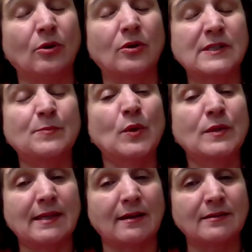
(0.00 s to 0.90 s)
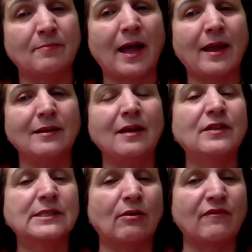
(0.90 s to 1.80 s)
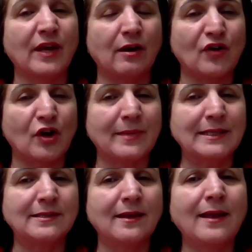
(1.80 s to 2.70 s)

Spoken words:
or sponsored by levels of the government.